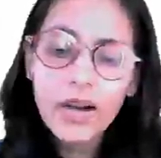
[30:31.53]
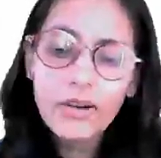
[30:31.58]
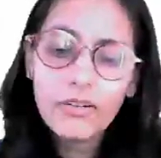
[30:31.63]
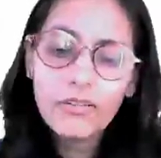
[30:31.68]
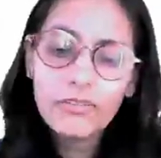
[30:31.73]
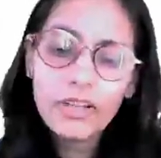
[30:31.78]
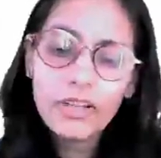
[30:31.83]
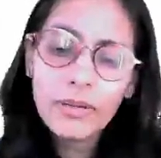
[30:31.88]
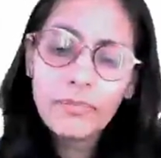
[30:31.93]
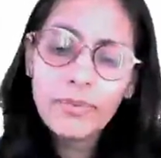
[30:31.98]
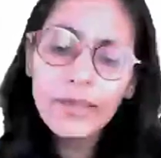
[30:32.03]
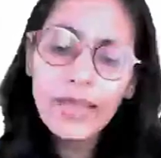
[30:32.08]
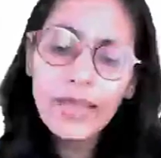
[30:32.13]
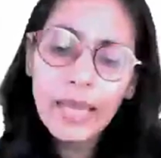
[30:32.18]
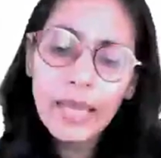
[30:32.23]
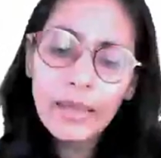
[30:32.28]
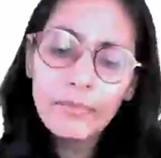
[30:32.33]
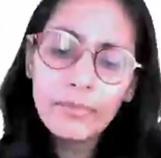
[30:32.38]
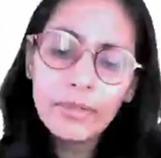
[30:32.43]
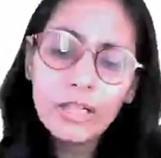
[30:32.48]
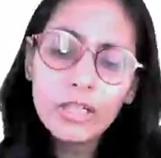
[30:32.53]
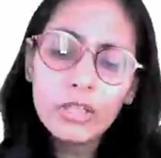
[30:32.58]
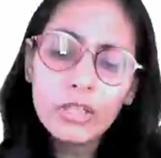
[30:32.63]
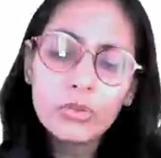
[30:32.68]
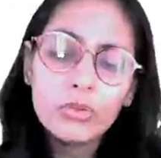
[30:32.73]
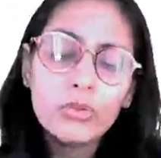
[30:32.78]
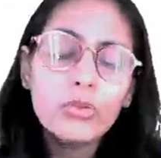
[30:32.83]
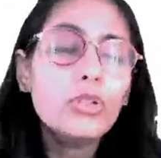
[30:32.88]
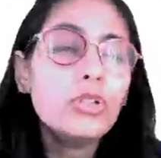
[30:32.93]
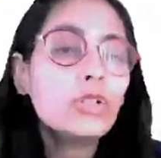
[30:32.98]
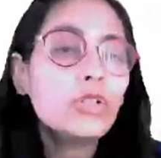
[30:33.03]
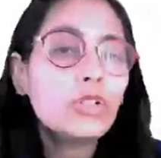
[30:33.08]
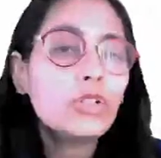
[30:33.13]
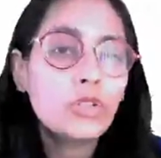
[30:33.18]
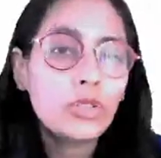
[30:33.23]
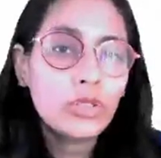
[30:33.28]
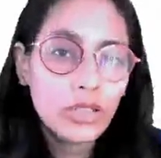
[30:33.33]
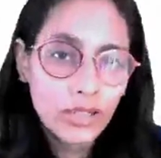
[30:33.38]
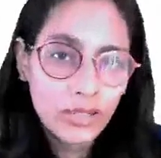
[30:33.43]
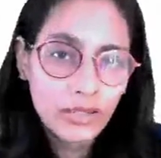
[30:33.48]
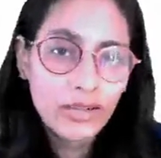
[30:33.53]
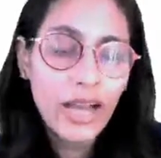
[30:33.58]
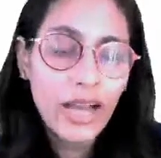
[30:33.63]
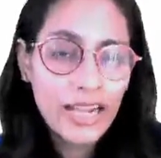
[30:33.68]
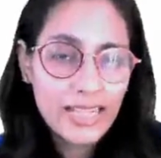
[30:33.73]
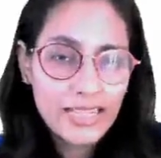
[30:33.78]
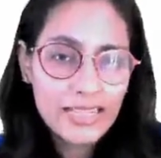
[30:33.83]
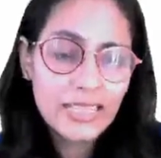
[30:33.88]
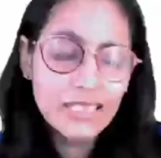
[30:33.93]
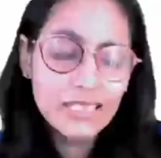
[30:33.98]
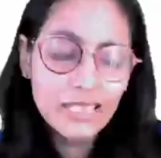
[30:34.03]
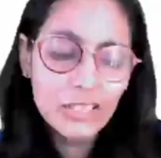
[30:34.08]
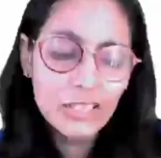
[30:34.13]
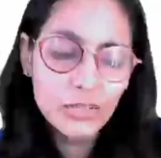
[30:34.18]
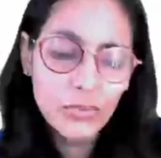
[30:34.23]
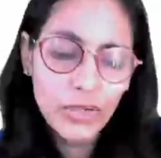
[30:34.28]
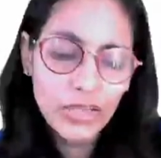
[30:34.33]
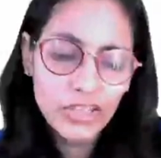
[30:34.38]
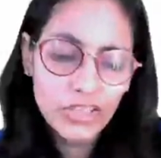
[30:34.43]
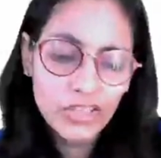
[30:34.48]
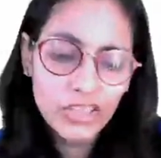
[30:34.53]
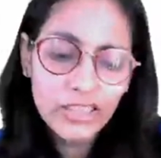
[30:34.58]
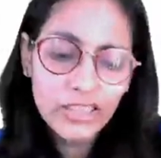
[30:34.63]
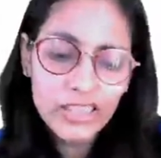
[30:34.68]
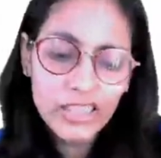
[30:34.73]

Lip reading: will be able to answer this question,